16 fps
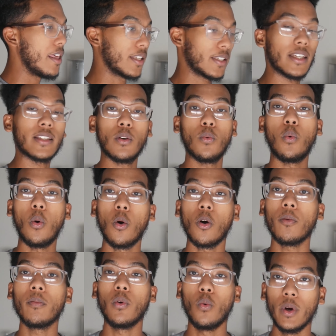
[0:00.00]
This is a
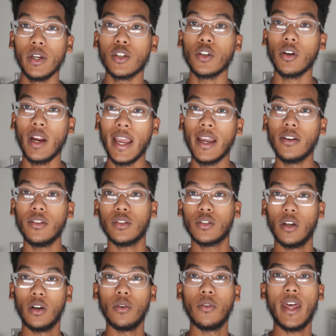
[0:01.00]
warm winter ale,
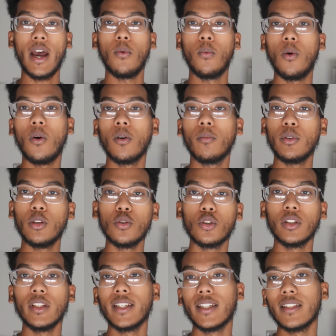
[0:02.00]
so that warm
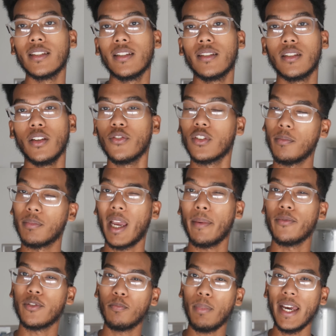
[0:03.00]
usually consists of some
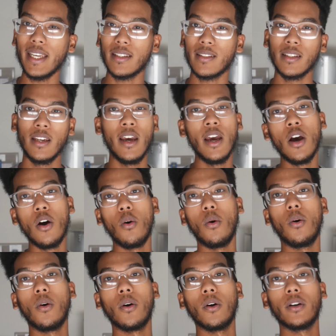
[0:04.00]
type of spice
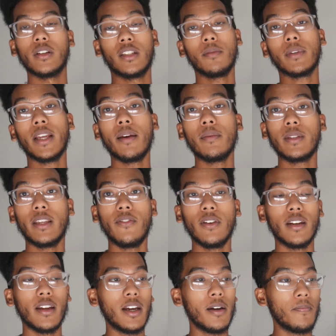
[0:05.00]
or sometimes
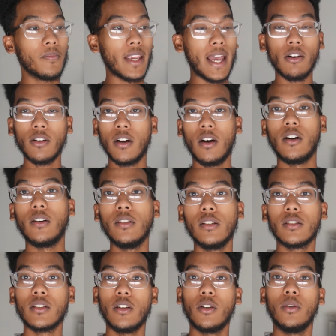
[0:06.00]
even um,
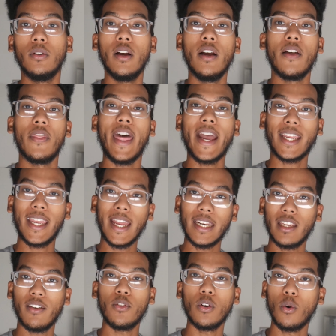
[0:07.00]
alcohol. So that
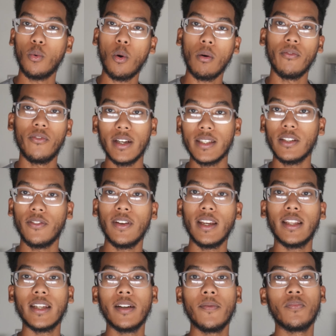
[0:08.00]
can give you a warm fuzzy
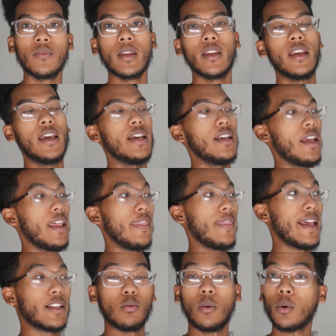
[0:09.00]
feeling,
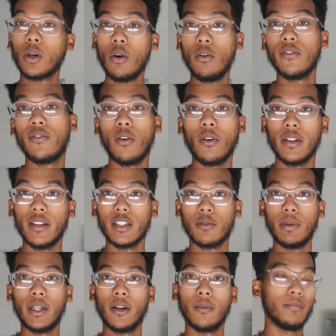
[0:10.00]
and that's what we're going for in
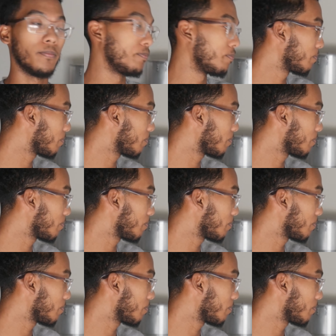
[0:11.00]
this beer.